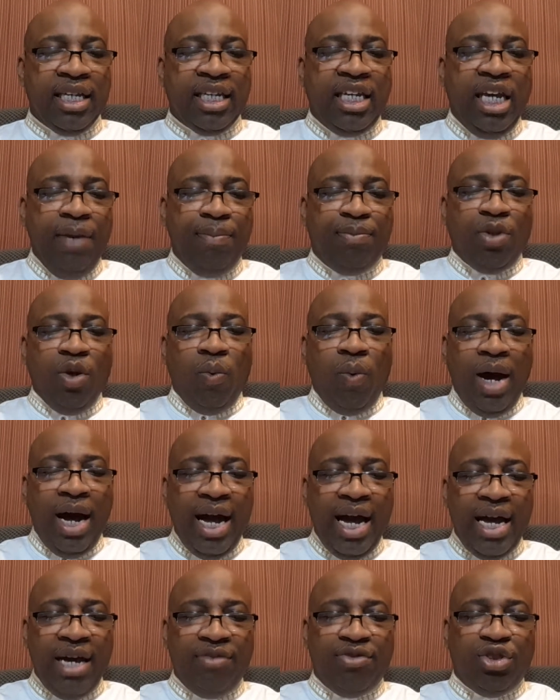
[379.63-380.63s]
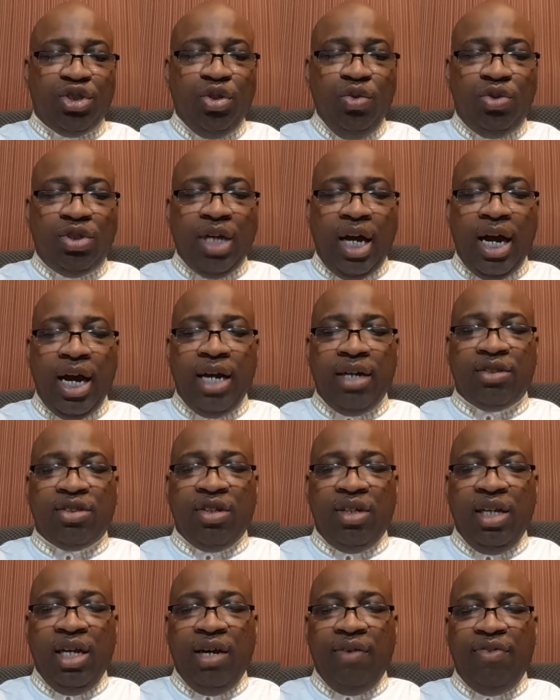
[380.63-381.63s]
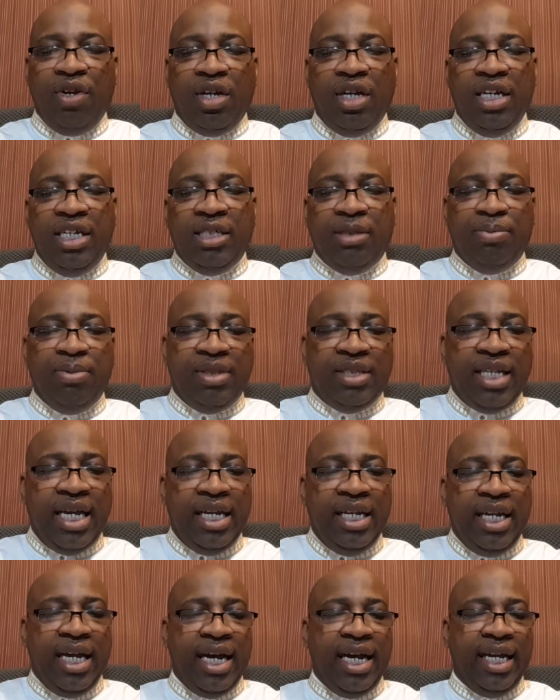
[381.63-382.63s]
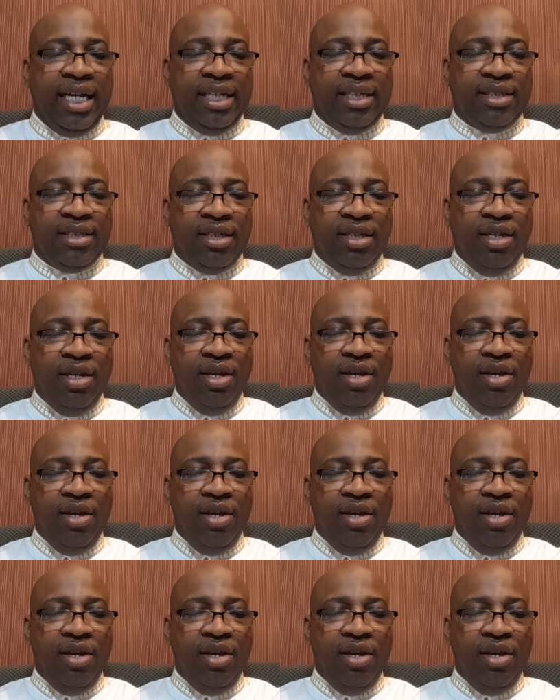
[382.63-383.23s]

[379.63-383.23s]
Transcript: Keep the wives too tired to love their husbands at night.